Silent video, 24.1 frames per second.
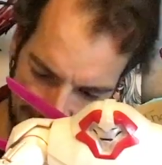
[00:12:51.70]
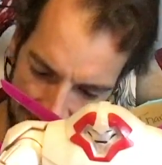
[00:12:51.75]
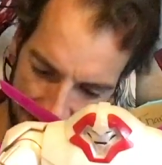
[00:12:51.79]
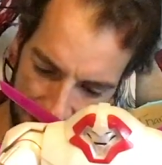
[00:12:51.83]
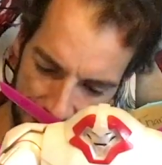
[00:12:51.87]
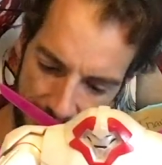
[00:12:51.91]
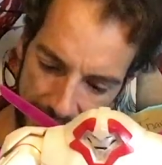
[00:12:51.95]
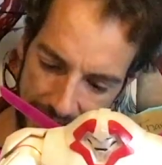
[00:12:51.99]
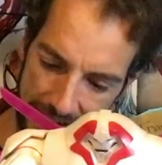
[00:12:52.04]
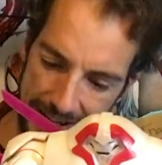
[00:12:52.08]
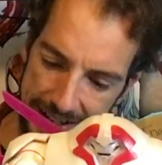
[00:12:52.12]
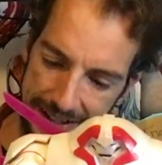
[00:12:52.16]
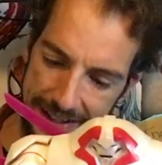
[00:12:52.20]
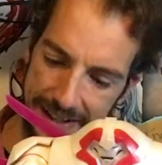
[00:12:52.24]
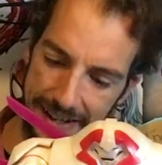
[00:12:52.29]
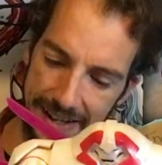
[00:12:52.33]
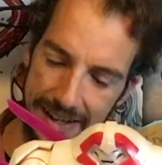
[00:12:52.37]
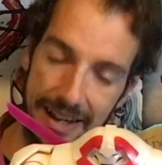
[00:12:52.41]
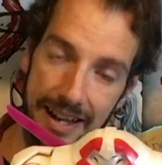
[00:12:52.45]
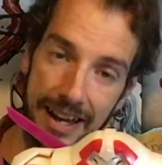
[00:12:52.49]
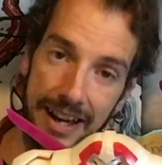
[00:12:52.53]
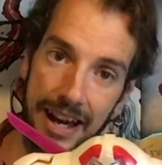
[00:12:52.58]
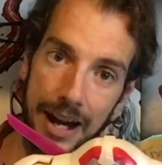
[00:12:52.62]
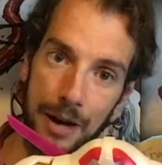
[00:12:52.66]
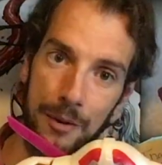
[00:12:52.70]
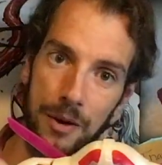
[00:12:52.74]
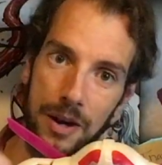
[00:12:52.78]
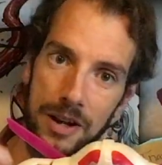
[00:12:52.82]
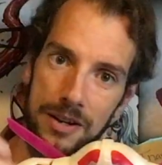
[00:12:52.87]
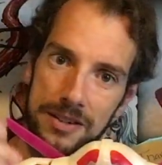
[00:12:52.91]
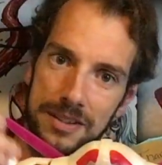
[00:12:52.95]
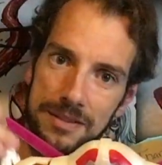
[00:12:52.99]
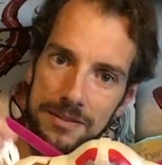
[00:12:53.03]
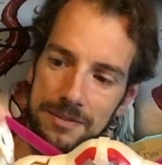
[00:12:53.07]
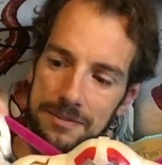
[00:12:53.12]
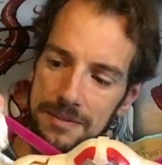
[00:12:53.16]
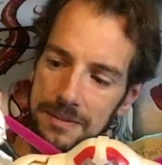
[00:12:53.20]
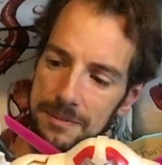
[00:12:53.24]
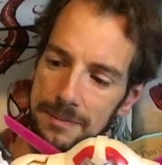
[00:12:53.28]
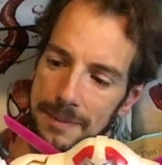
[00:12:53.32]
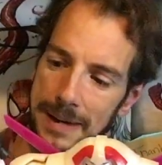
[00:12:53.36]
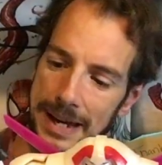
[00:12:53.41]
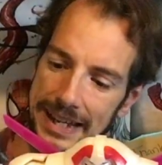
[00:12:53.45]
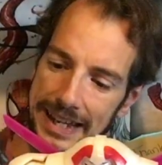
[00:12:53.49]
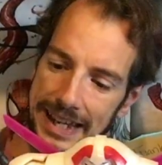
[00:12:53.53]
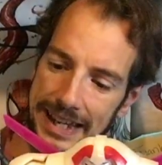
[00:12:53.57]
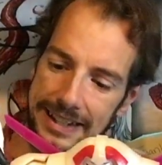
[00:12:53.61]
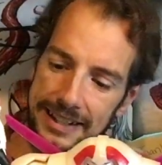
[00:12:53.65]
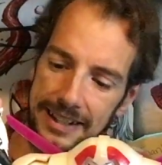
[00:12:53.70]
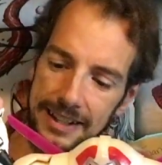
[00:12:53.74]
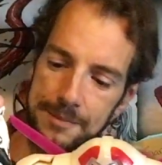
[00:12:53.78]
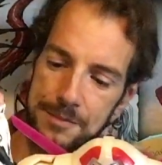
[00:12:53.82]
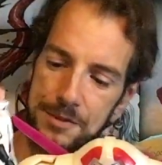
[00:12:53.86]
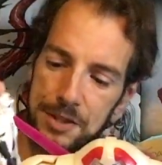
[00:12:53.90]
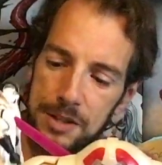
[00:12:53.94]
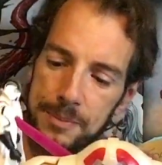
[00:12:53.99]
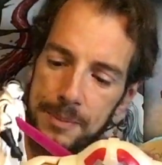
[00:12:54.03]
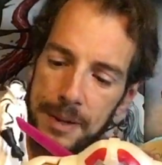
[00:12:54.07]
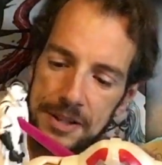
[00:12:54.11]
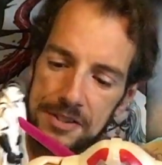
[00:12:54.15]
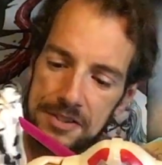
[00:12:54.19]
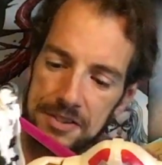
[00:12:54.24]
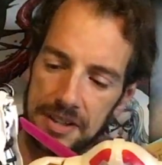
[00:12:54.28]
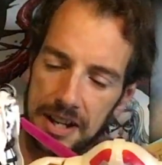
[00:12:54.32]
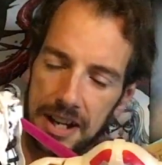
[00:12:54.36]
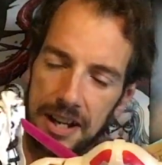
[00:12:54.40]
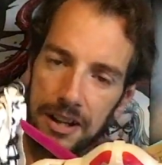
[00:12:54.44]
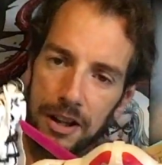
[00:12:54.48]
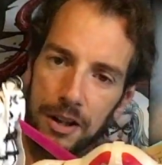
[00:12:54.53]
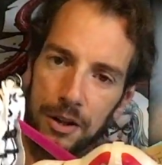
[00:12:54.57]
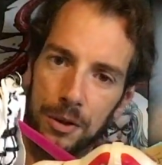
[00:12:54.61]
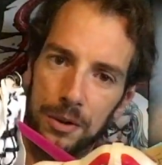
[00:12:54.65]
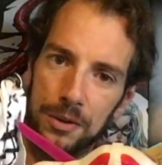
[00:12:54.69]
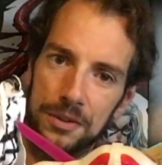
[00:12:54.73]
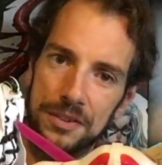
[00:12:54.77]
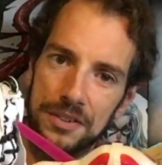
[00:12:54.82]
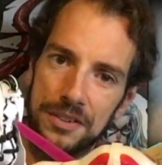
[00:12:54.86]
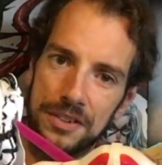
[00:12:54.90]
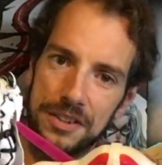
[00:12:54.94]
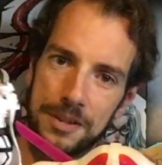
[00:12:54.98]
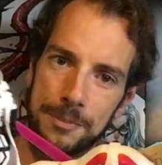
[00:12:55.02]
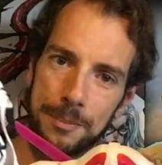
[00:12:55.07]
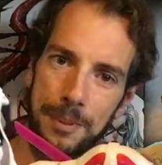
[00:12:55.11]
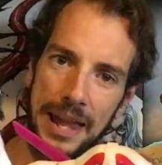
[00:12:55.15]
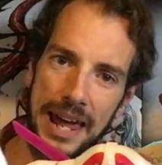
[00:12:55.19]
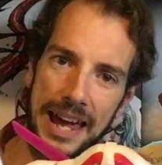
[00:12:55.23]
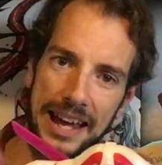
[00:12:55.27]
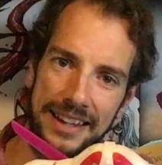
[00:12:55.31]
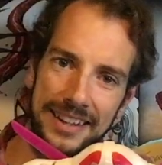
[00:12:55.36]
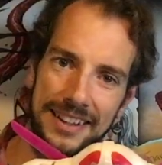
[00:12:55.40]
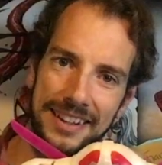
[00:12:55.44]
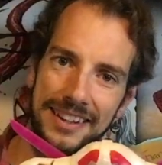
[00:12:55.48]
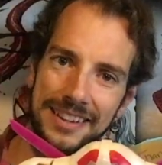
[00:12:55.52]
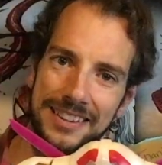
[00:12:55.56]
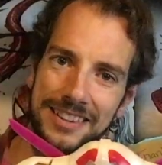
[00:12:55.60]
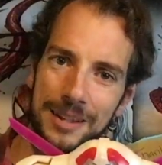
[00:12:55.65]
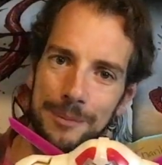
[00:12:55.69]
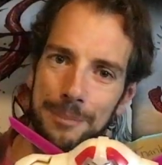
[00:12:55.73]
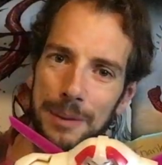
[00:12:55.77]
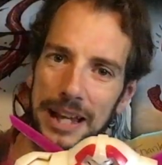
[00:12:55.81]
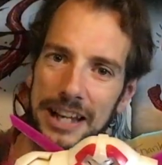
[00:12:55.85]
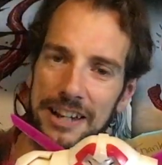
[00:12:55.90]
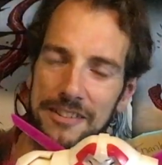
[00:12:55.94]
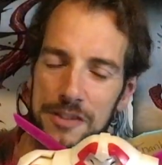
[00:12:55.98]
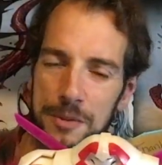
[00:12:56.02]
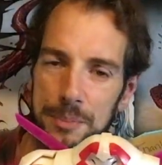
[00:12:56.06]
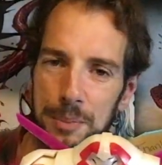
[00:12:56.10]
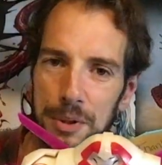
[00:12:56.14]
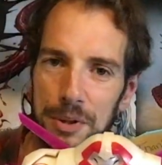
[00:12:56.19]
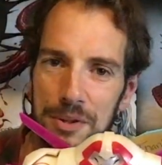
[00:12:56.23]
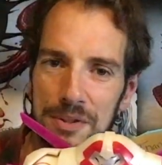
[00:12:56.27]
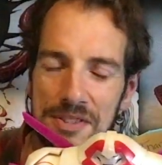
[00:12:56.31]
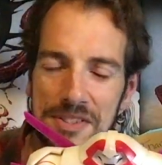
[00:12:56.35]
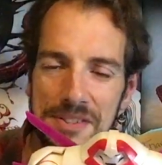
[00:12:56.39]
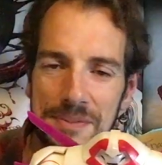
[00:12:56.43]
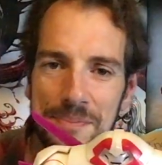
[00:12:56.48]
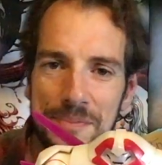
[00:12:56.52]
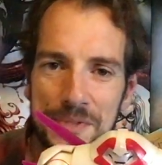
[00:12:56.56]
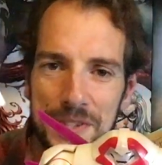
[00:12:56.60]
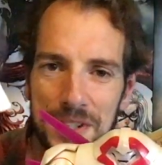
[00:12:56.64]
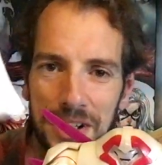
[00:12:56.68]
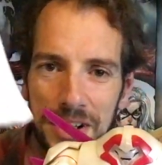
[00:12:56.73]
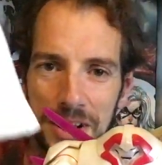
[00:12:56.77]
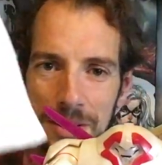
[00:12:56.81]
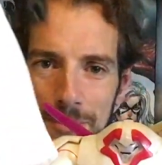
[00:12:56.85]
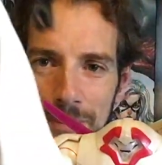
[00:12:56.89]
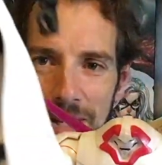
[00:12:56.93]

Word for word: All right, I won't manhandle him too much. I'll hold the black, the black of the boots, so I don't